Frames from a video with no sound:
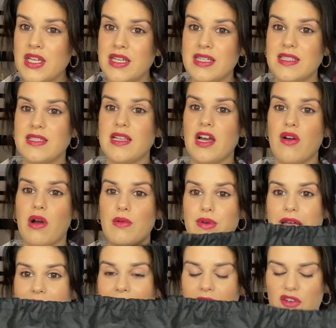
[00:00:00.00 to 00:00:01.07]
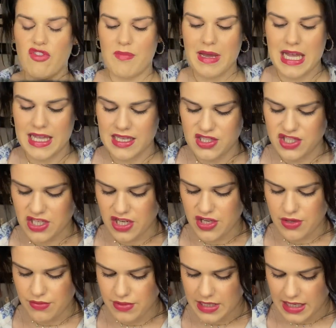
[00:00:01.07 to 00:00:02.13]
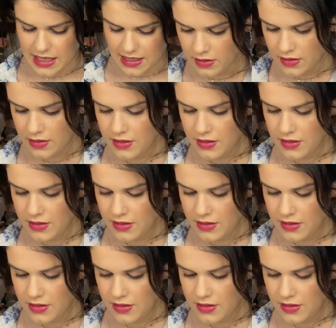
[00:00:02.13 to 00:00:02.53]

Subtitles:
So I will get it out of the bag and show you now.